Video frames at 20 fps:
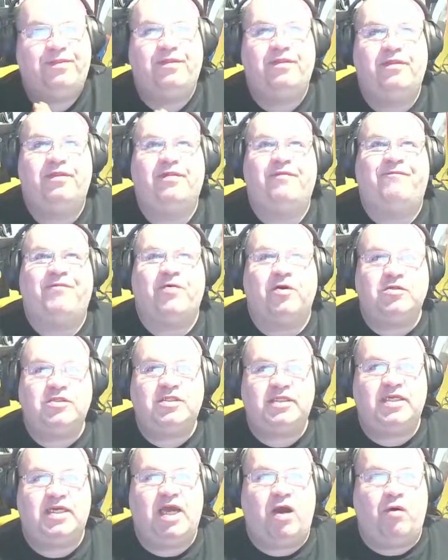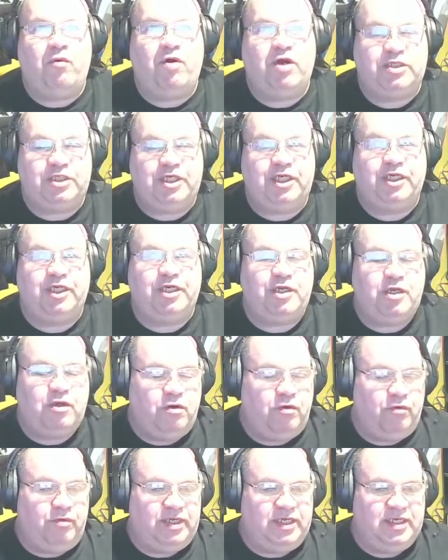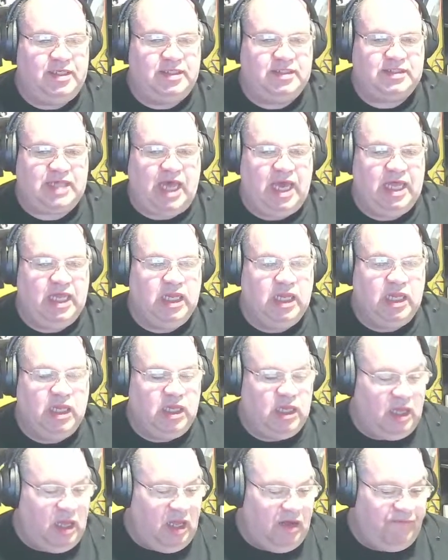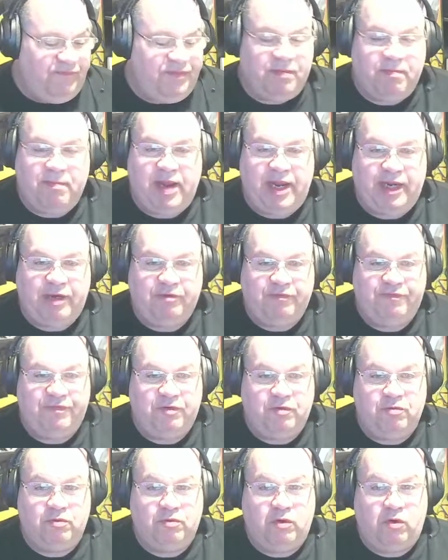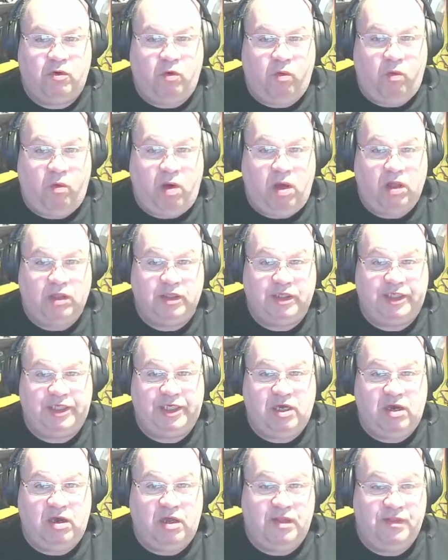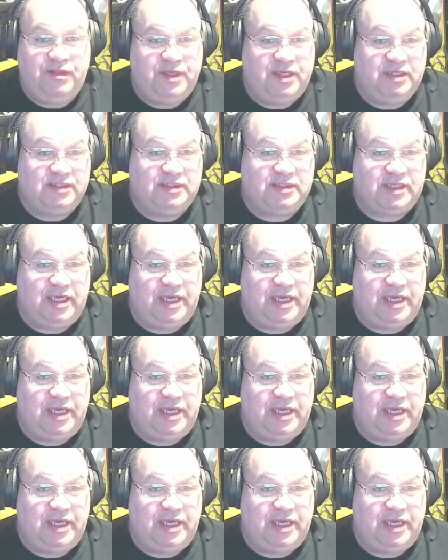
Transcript: The first thing I want you to note is I love the microphone quality on this,